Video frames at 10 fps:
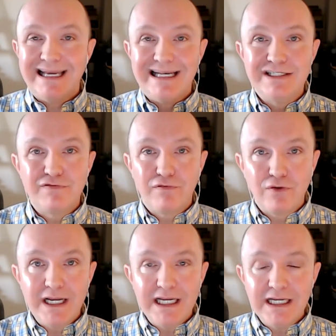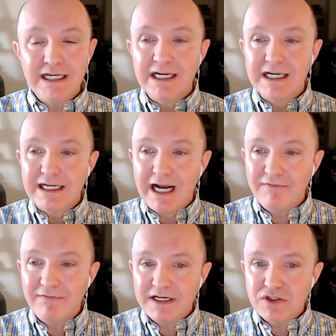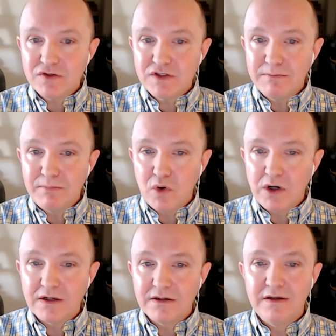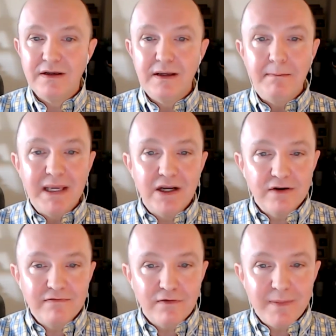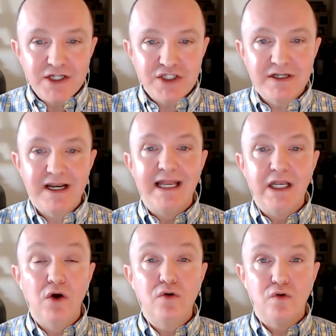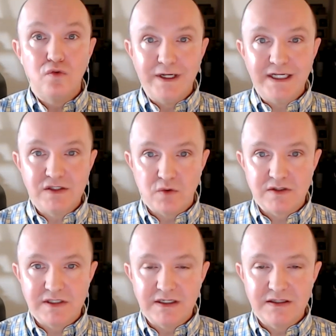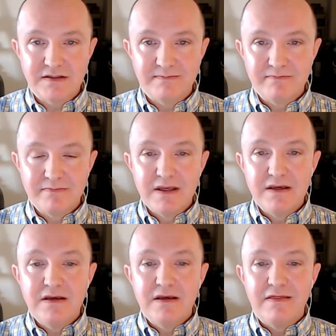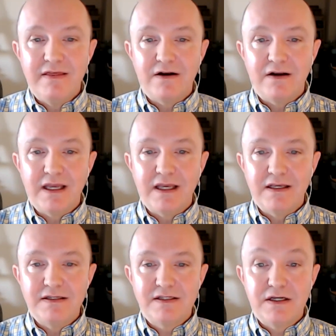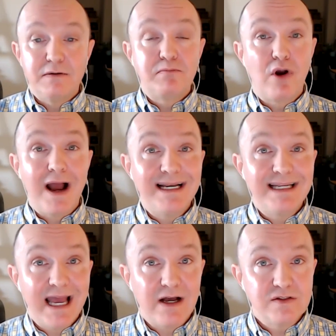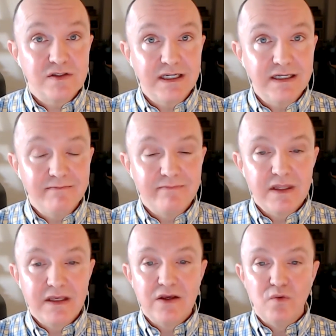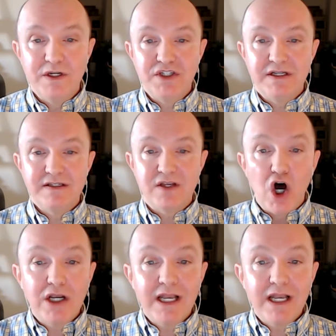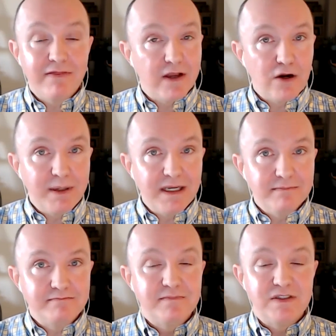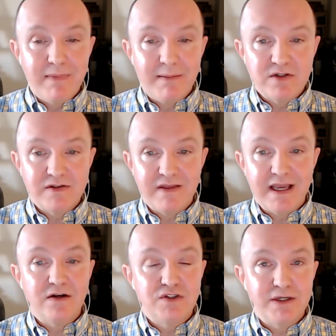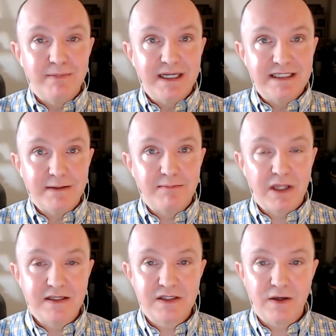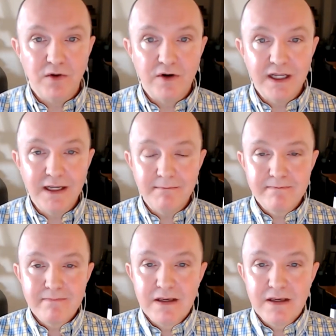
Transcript: It is free, confidential support, peer information, and local resources. There is Pride Counseling, which is online therapy to members of the LGBT plus community.